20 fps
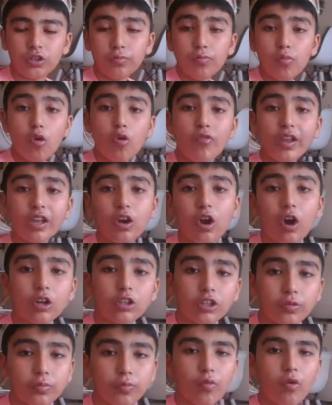You're moving
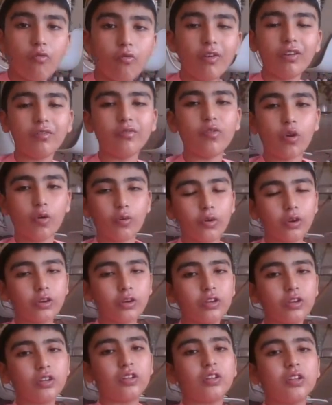on, you're moving
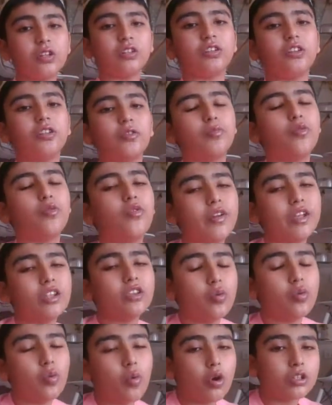forward, you're
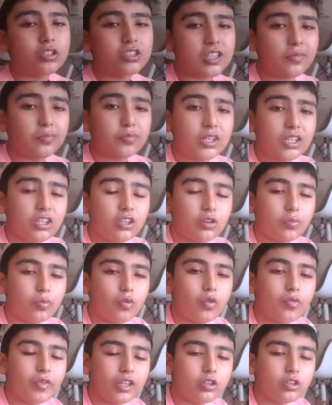moving towards something, you're
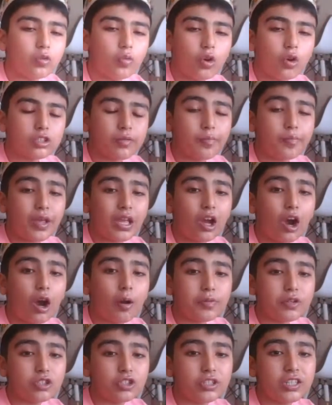moving towards a big
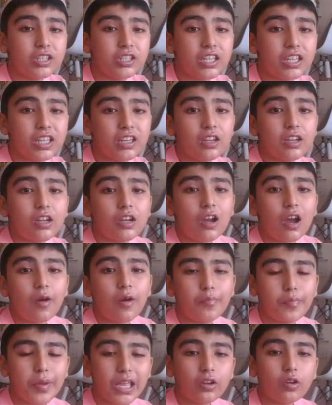opportunity, a
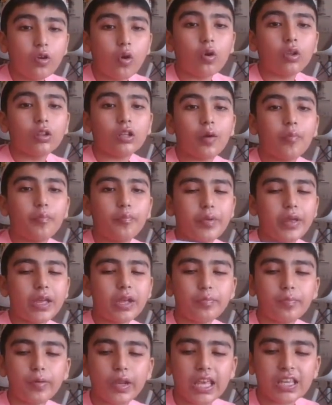big goal, a
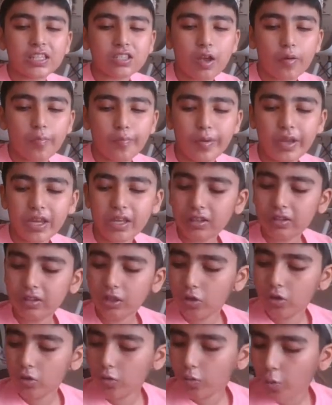big place, a big
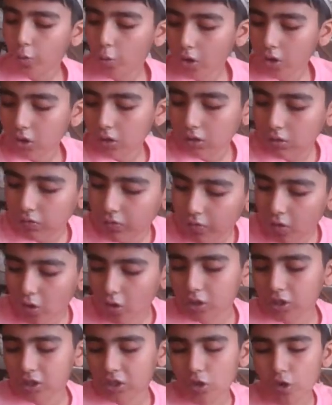new world
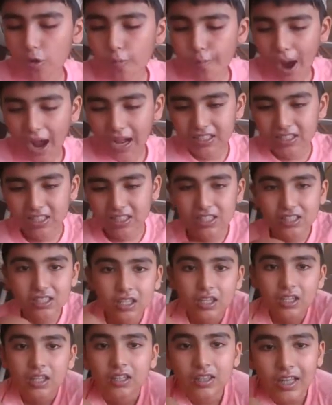for you,
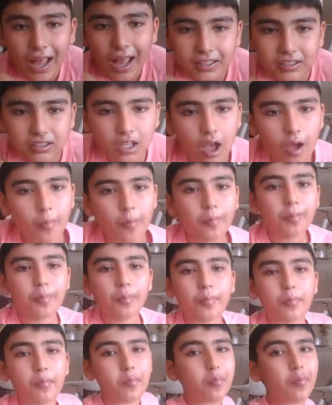Pisces. That's
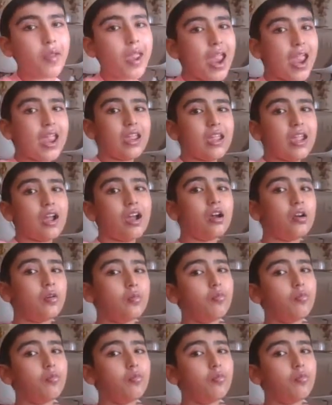amazing.